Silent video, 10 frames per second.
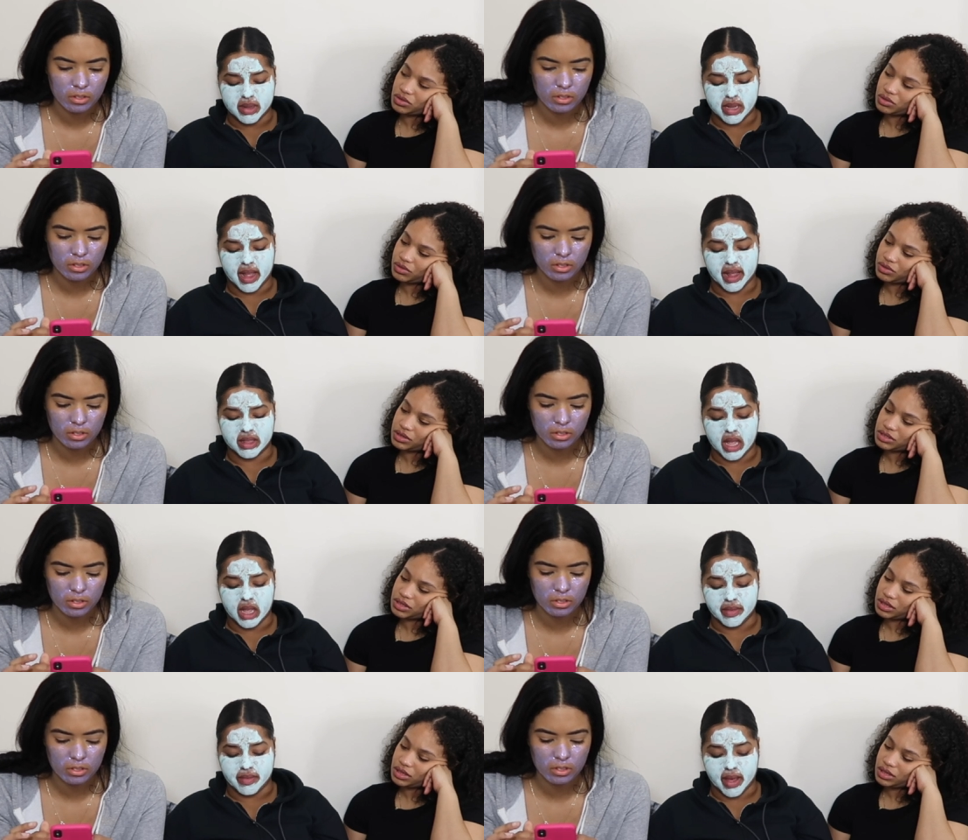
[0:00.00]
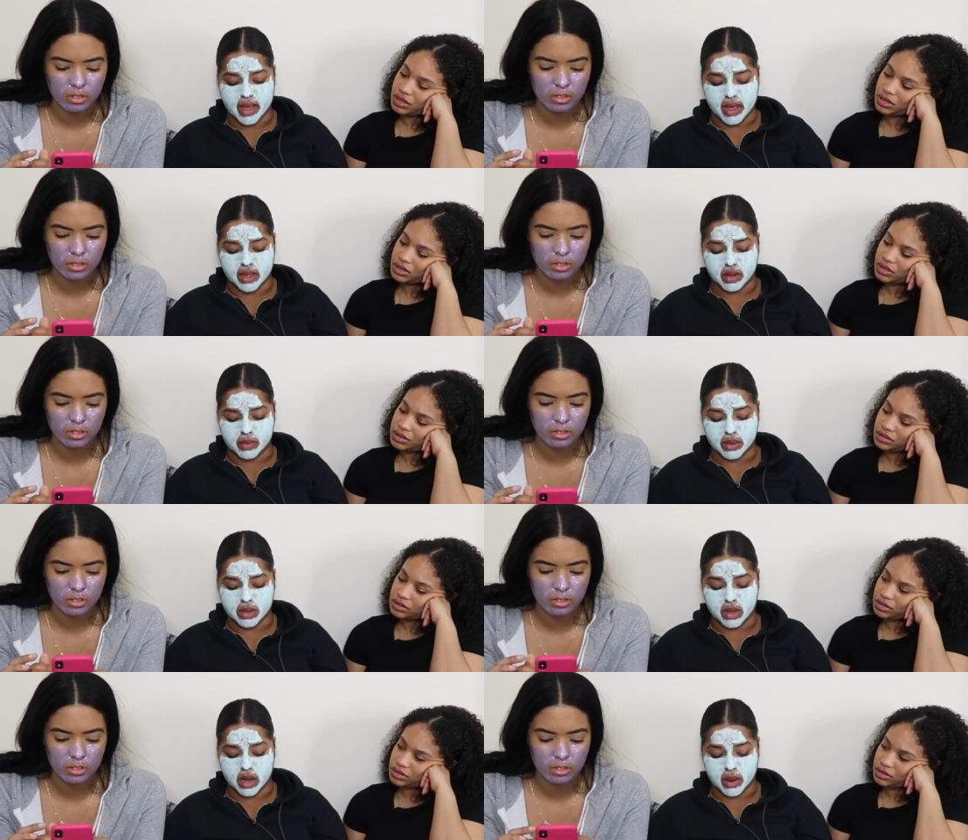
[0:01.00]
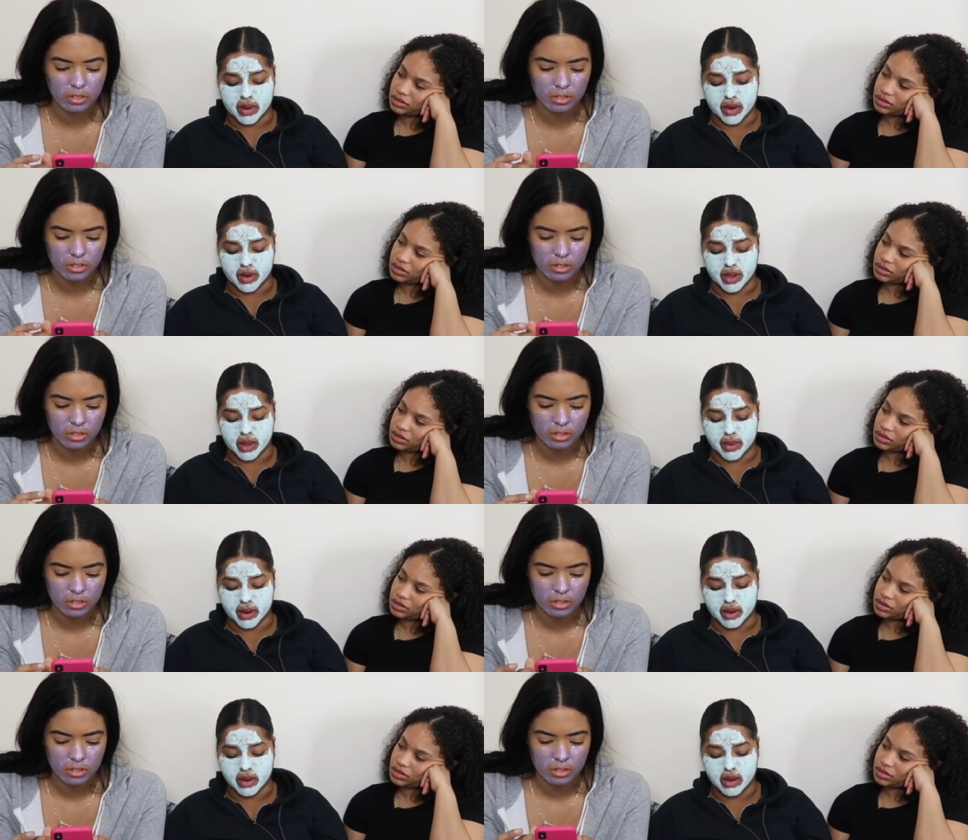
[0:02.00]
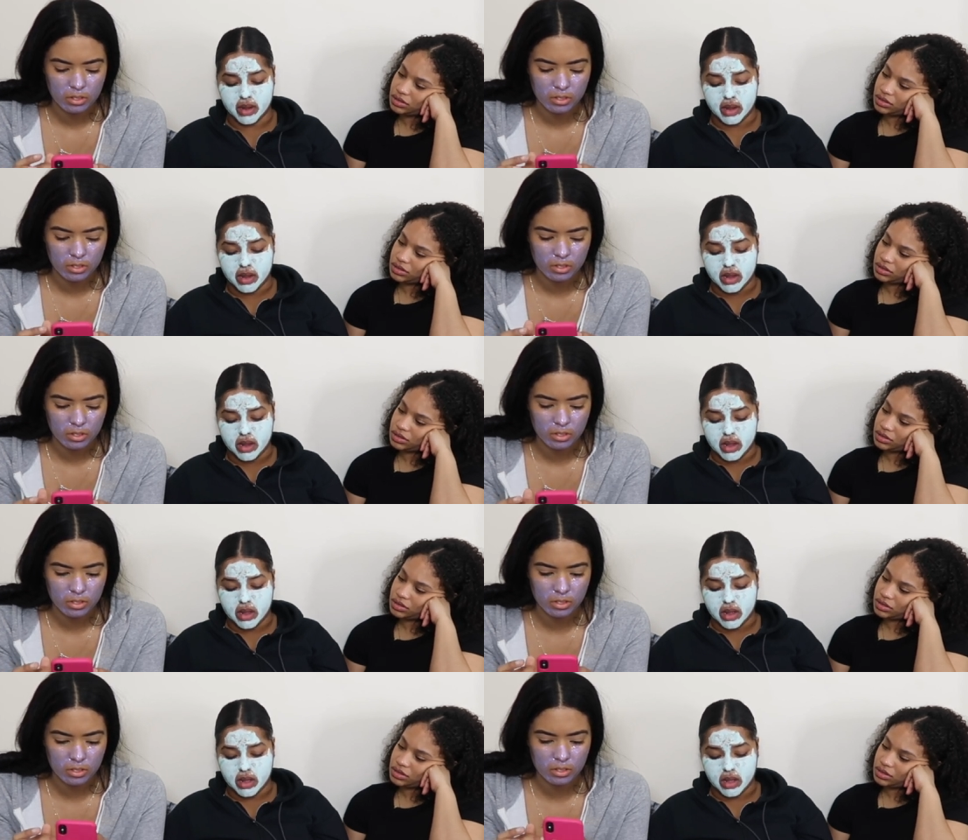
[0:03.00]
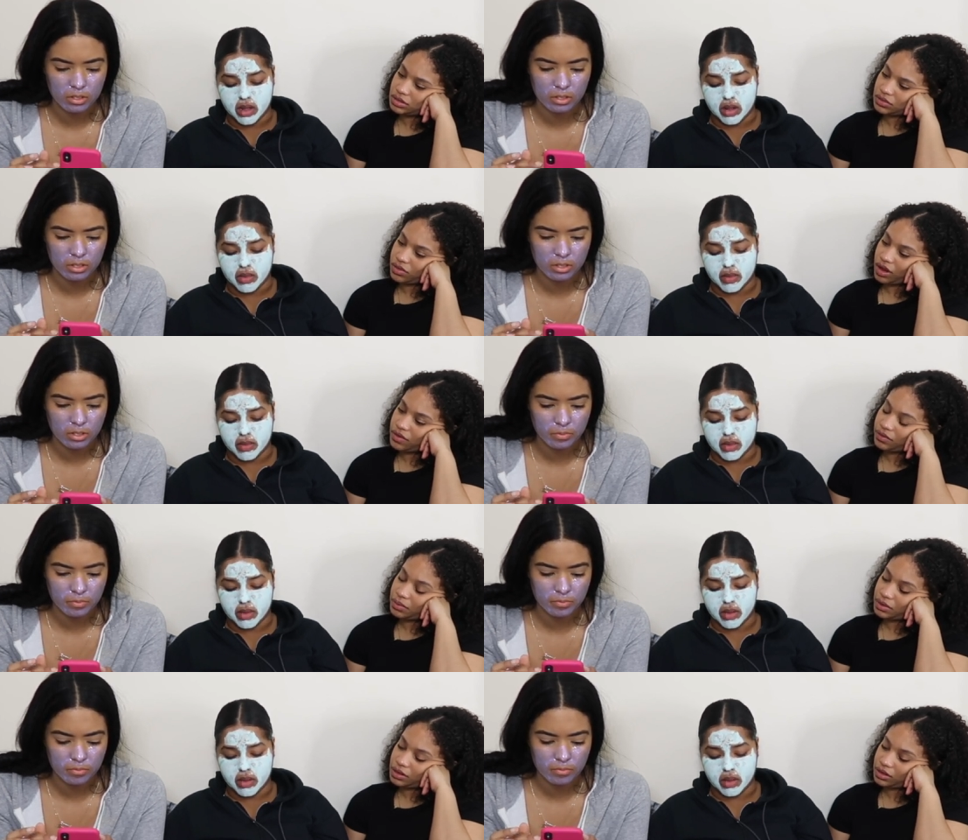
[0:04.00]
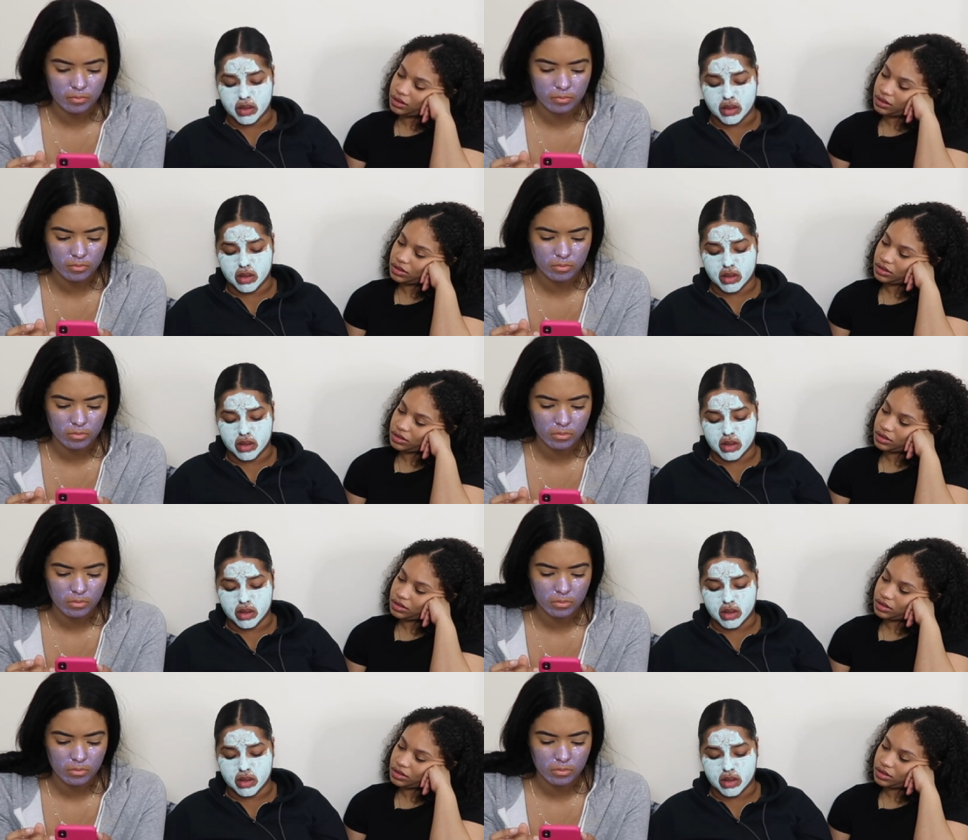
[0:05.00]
Speaker 1: posted so that thing. If I get killed with this documentary, I better laugh me.